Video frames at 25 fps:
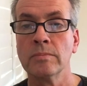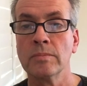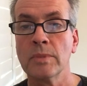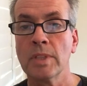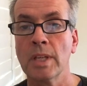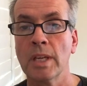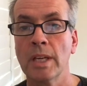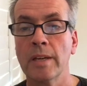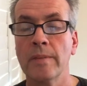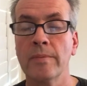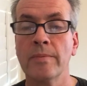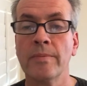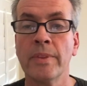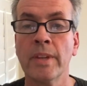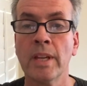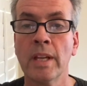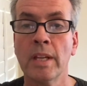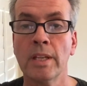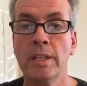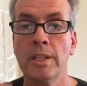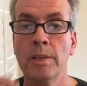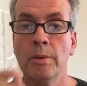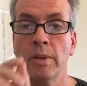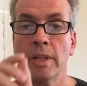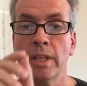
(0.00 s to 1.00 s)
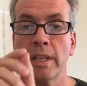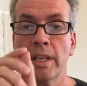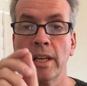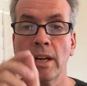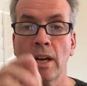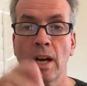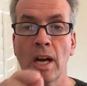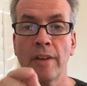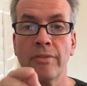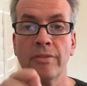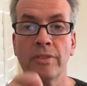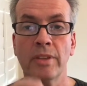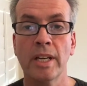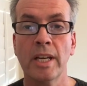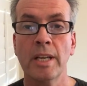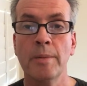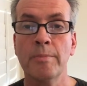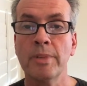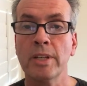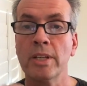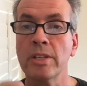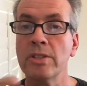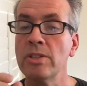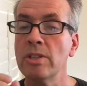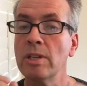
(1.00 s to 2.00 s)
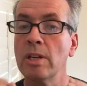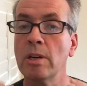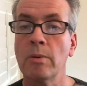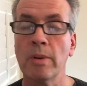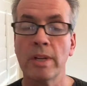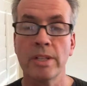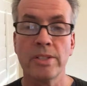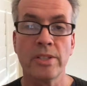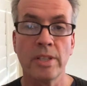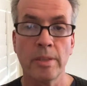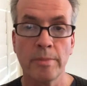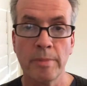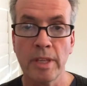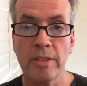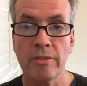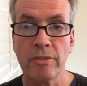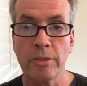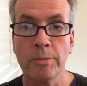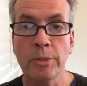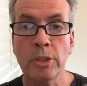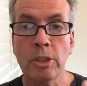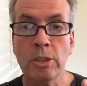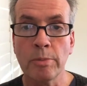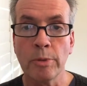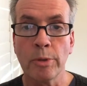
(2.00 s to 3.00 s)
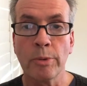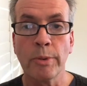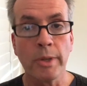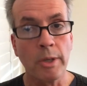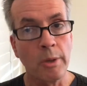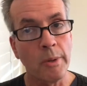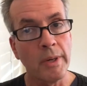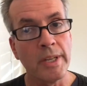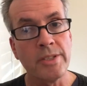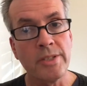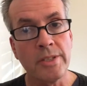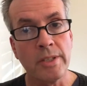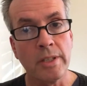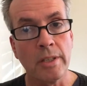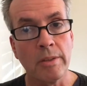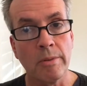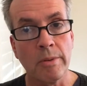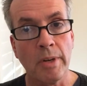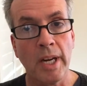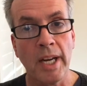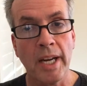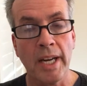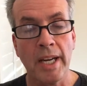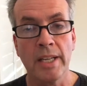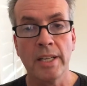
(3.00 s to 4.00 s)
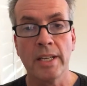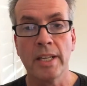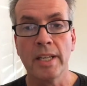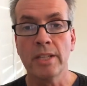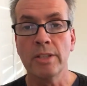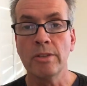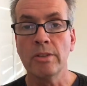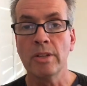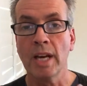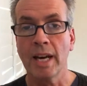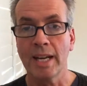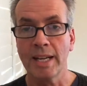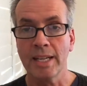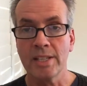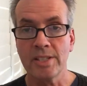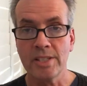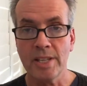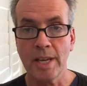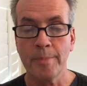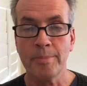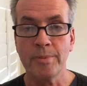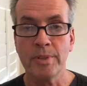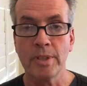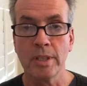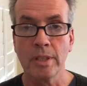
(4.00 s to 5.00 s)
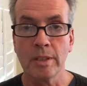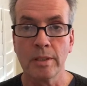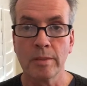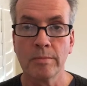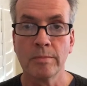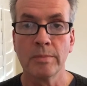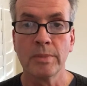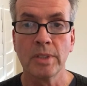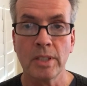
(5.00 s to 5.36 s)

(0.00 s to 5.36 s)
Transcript: Okay, you want to get offline because you don't want somebody from Uber requesting a ride and you're not accepting